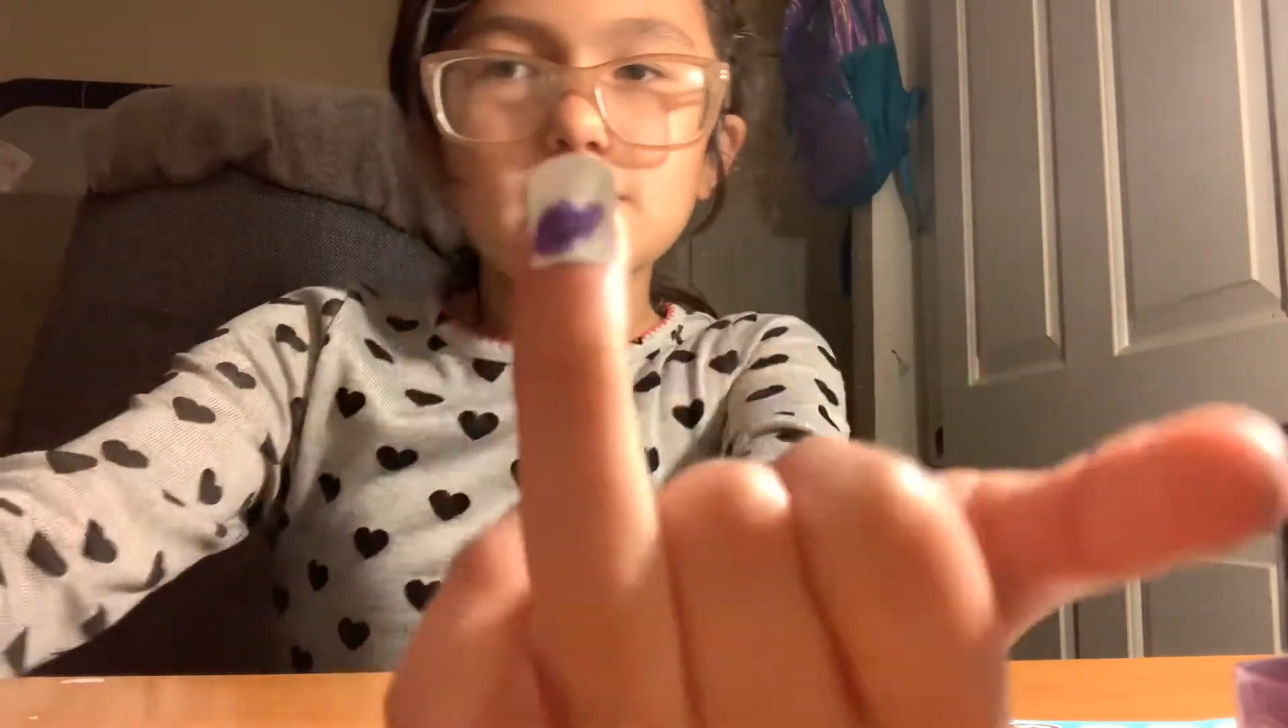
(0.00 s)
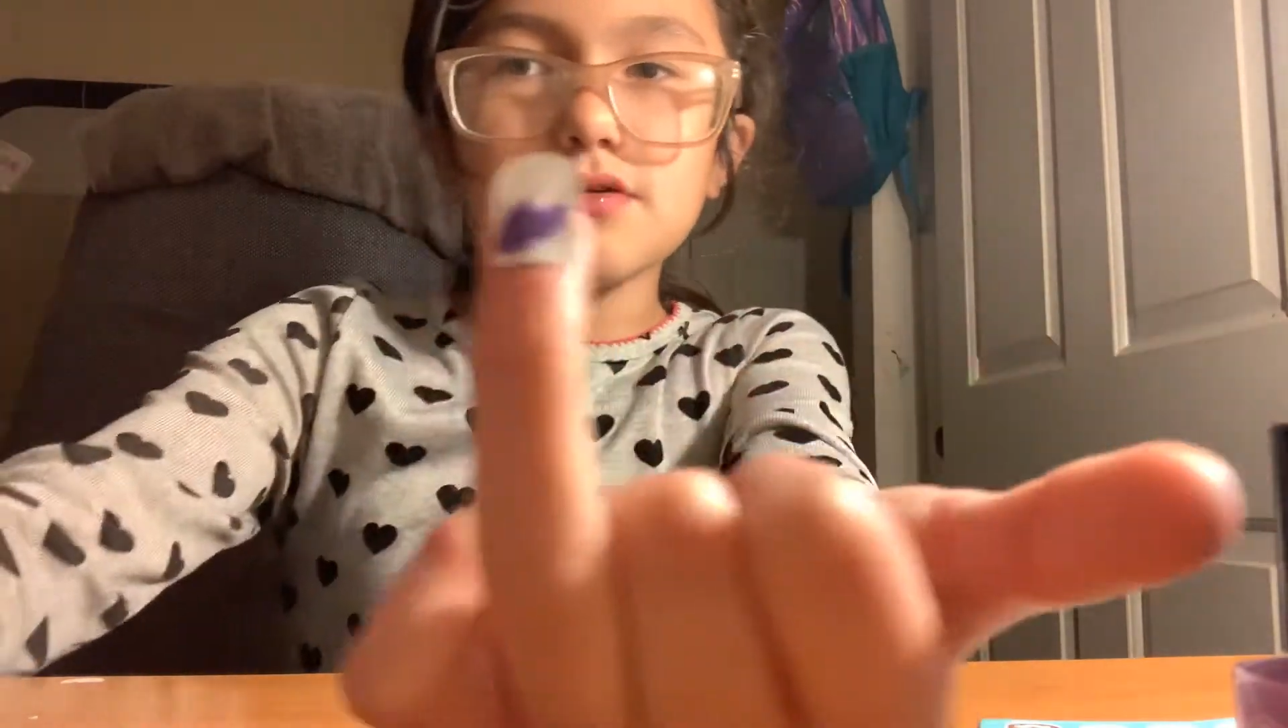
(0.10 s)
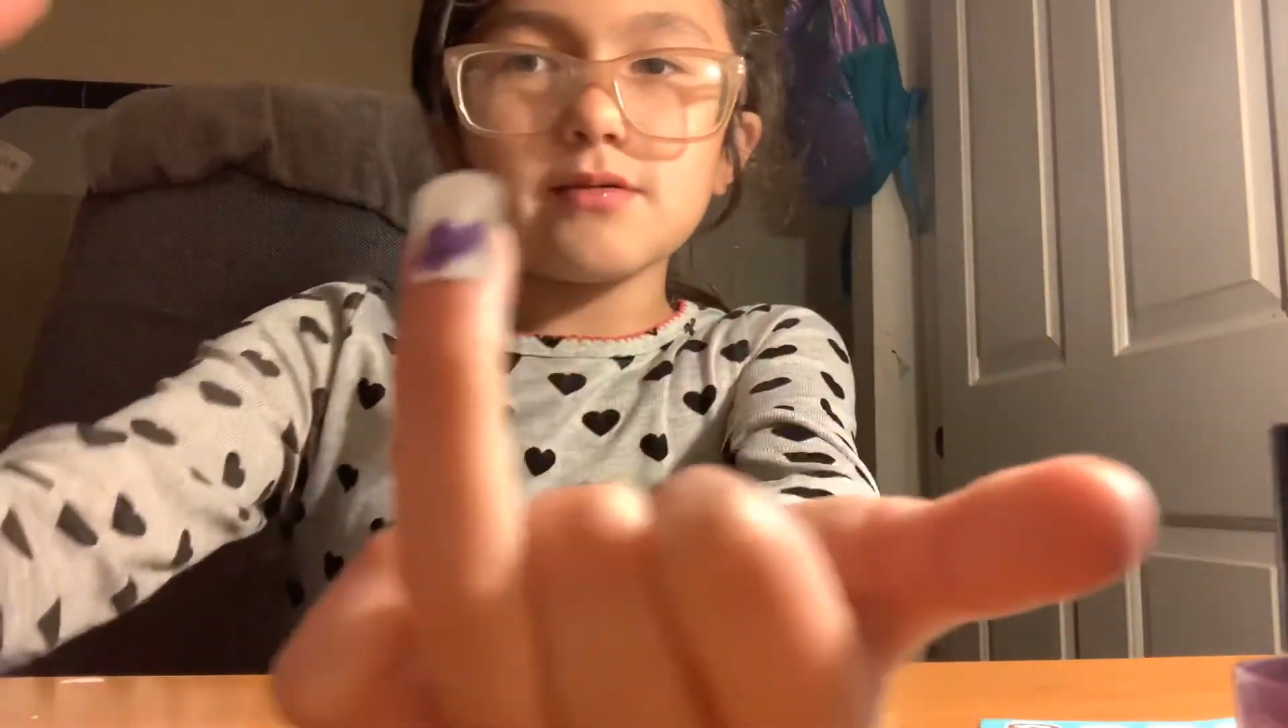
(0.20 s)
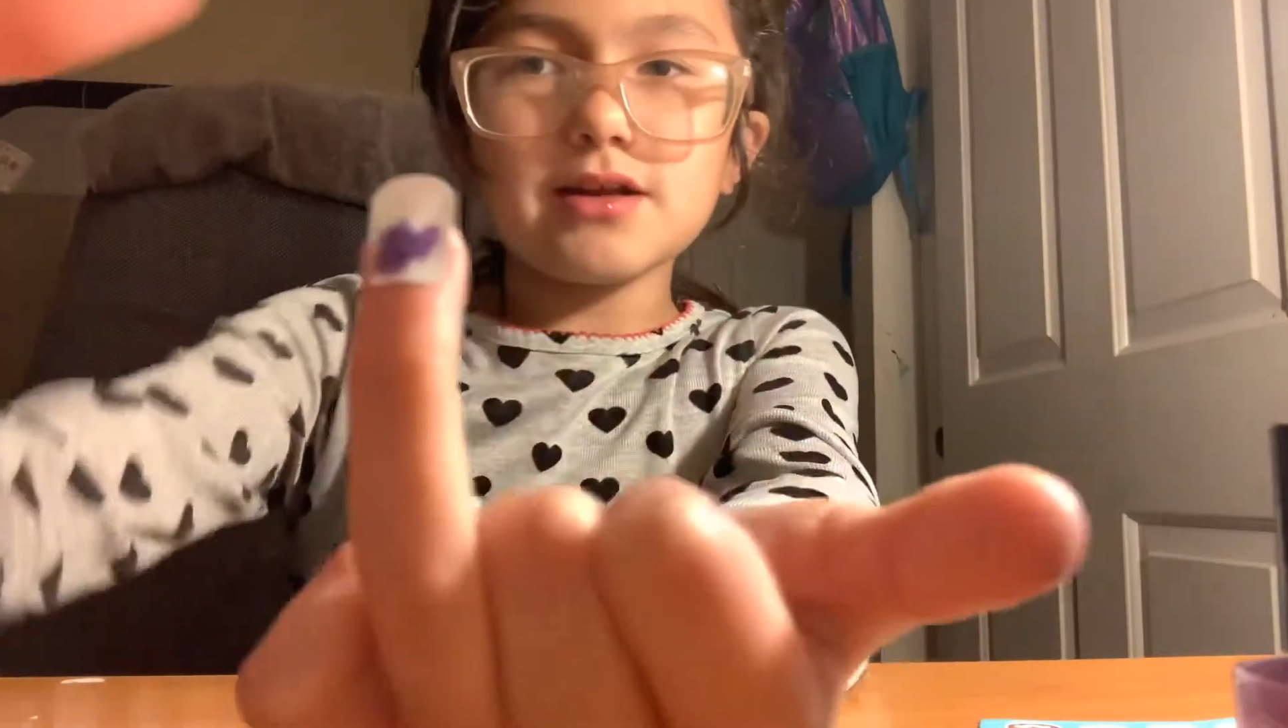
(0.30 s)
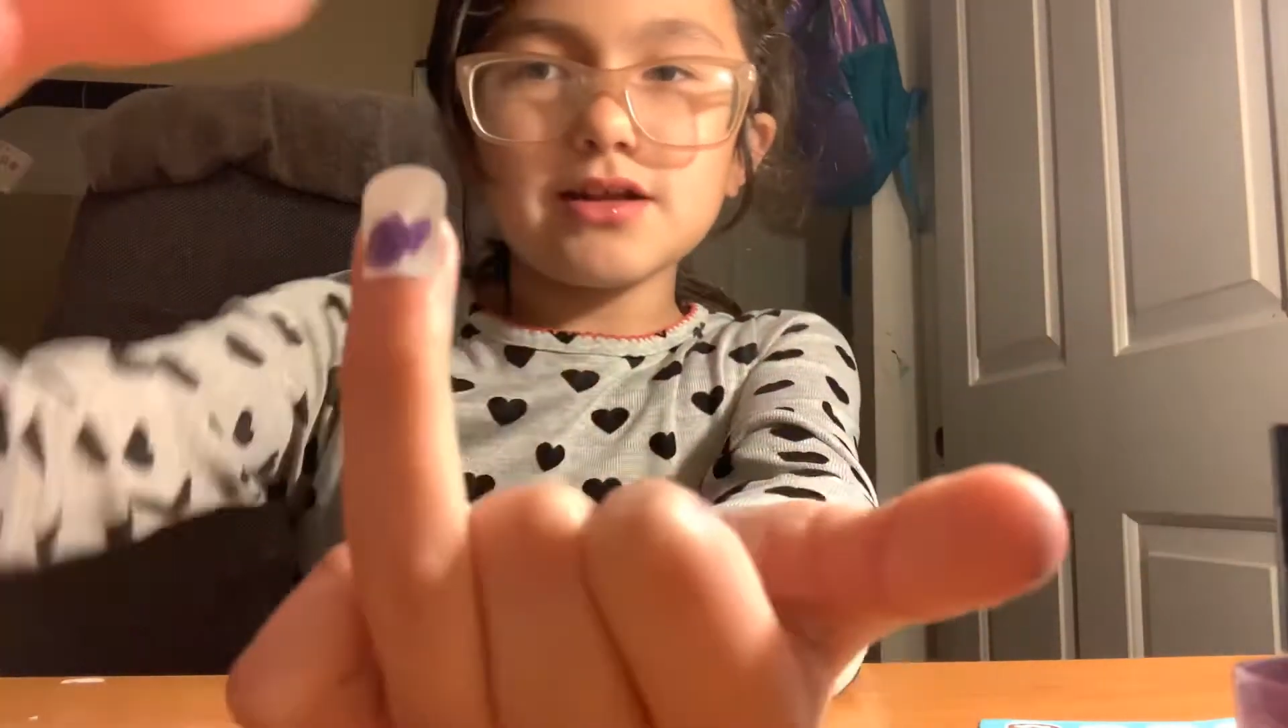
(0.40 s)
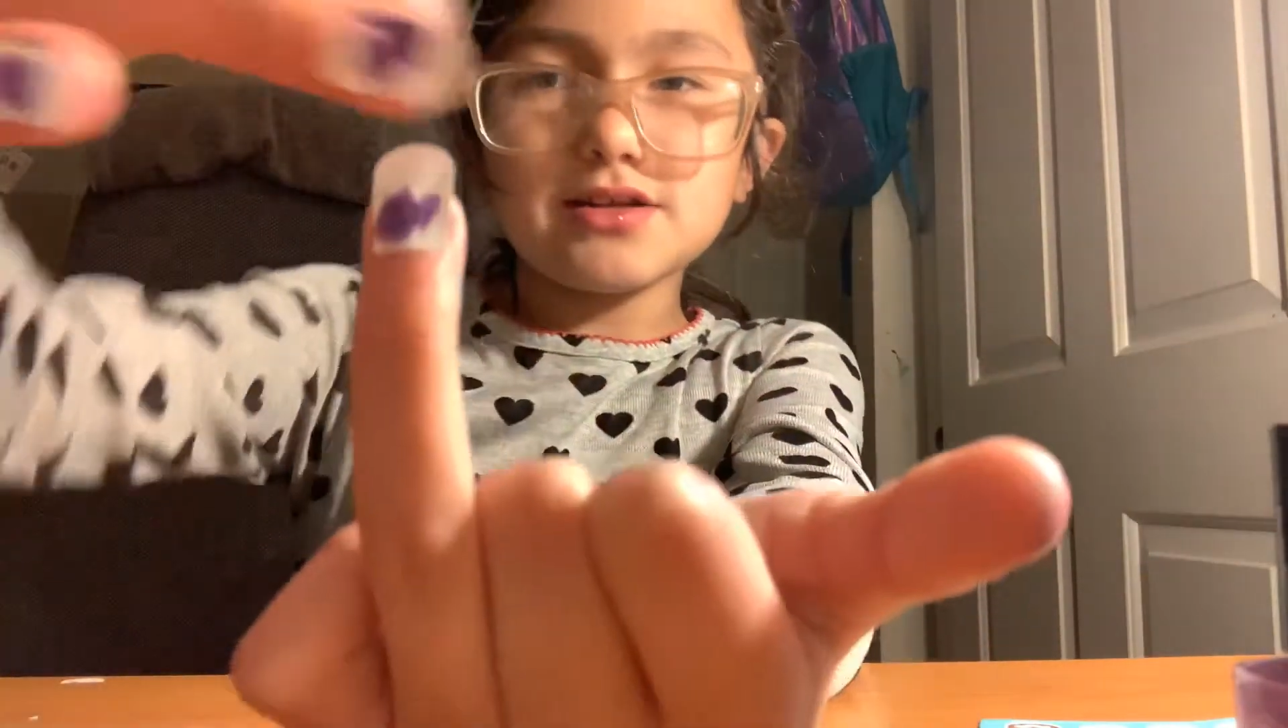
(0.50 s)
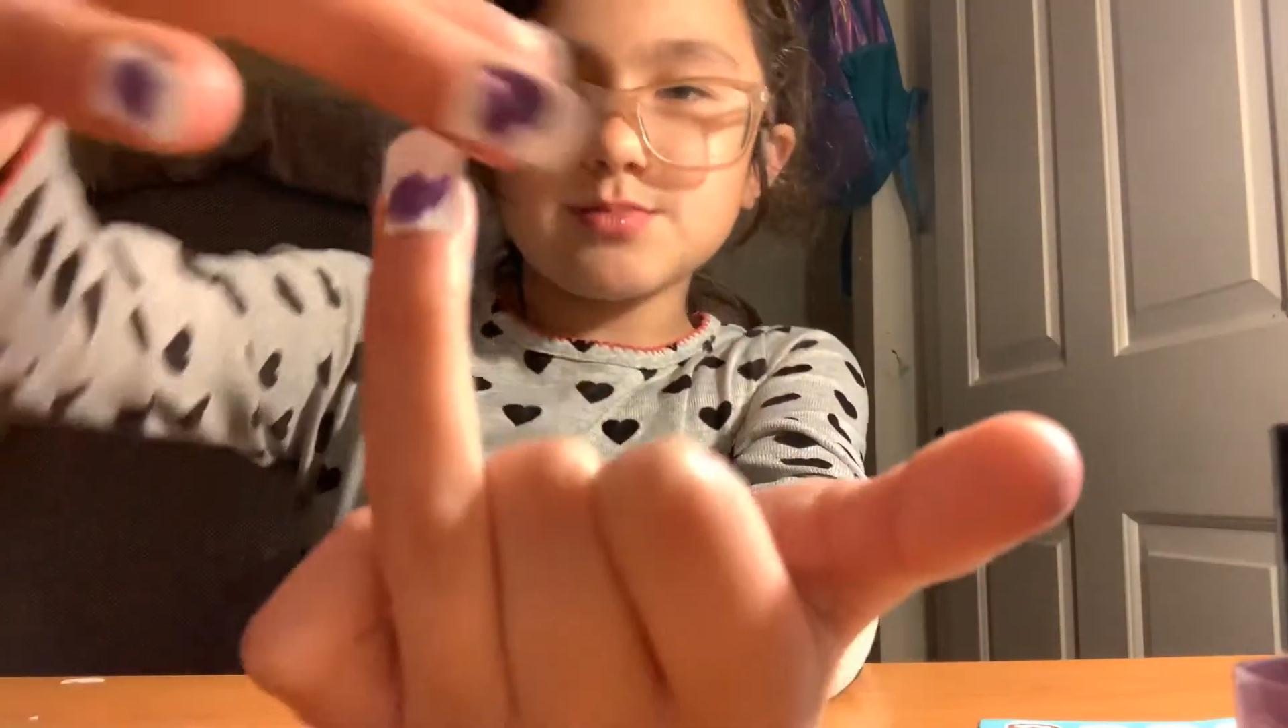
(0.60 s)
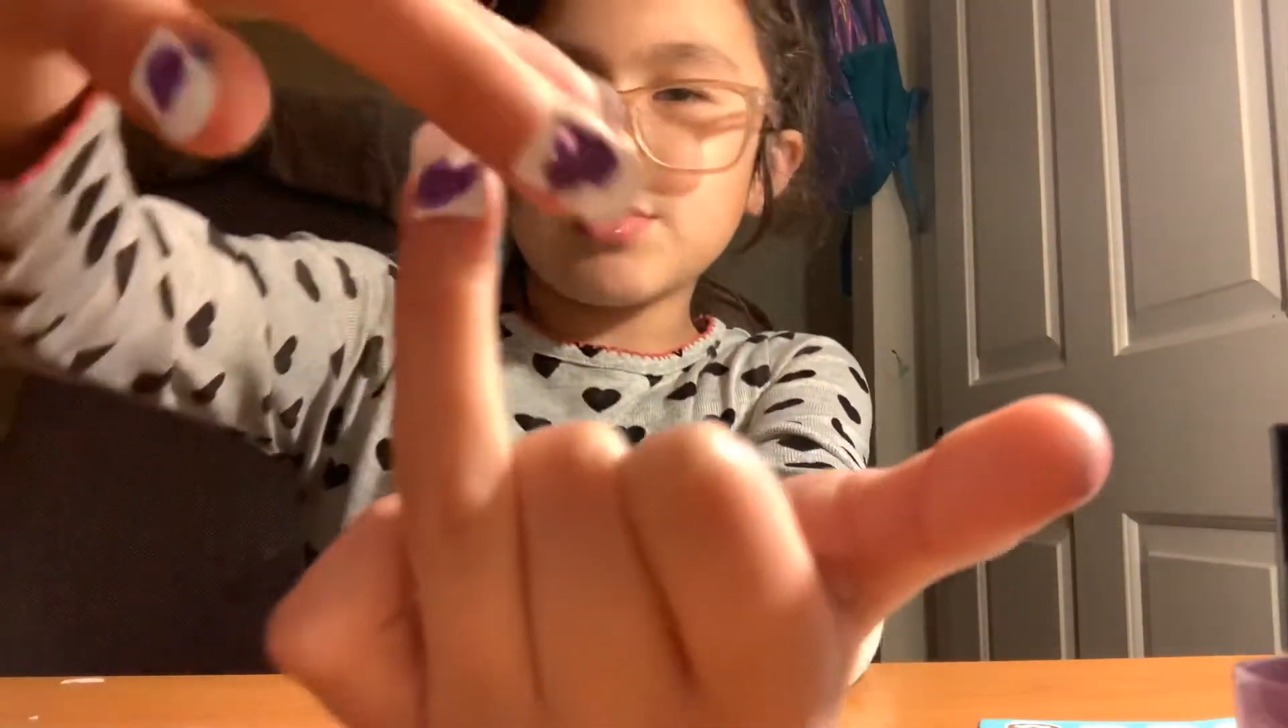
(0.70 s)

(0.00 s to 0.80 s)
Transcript: I'm gonna just